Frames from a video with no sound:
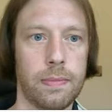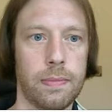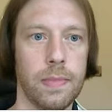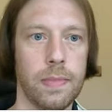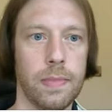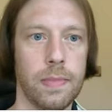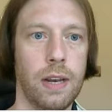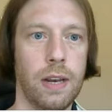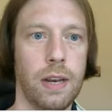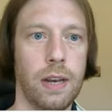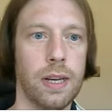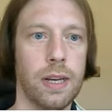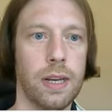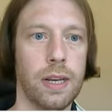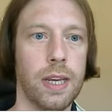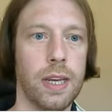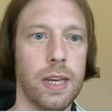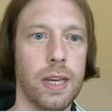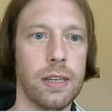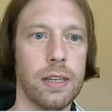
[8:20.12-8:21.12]
And we can see it
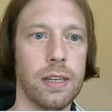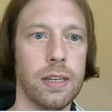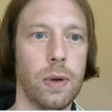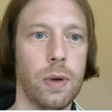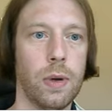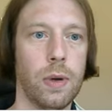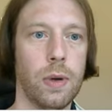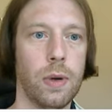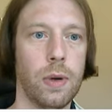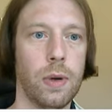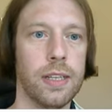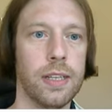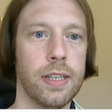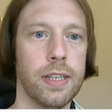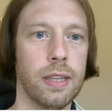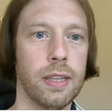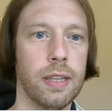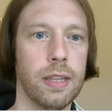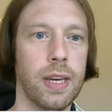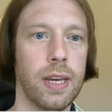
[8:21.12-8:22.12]
hasn't quite fully synced them
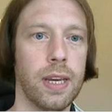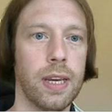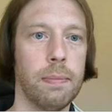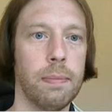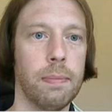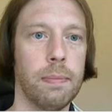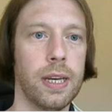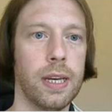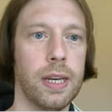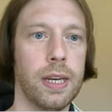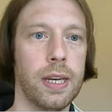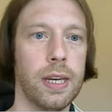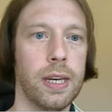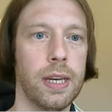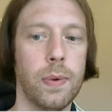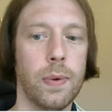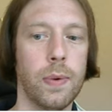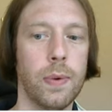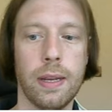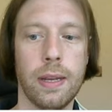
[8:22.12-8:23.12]
yet, but it is
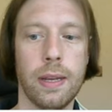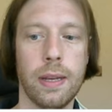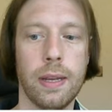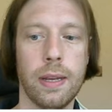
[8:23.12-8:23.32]
doing it.